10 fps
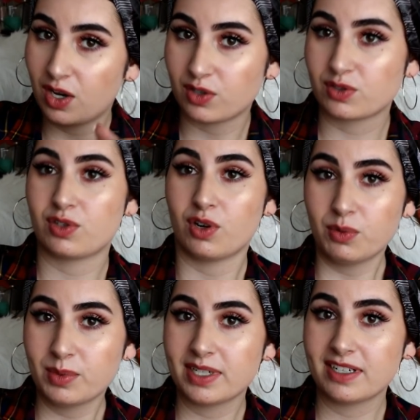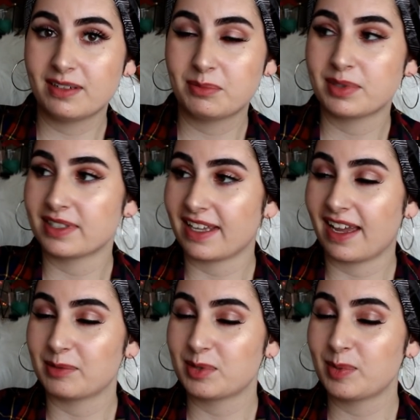October. But
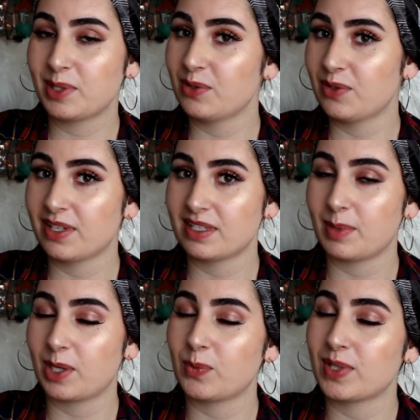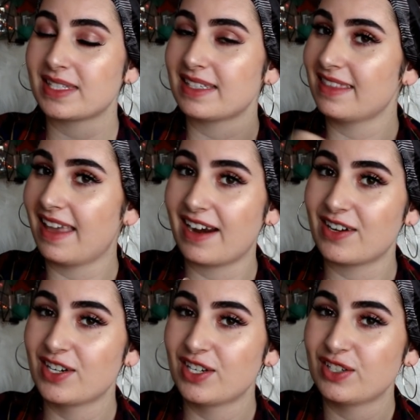yeah, I'm super curious about what's in
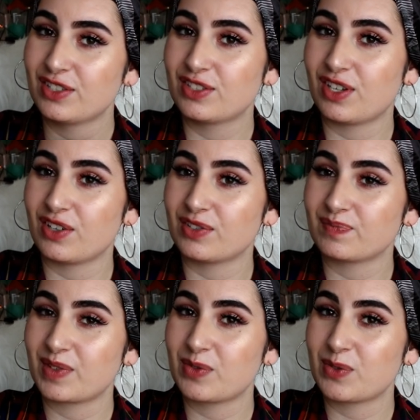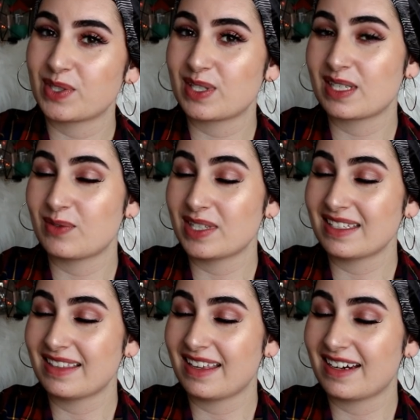there. So if you want to see what's
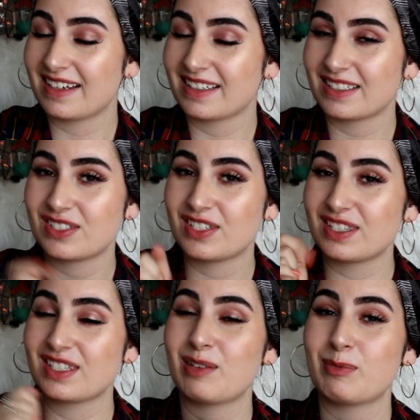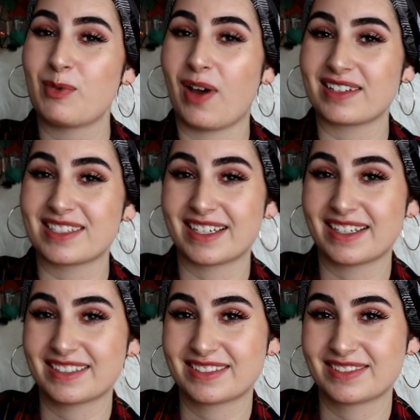in there, then just keep watching.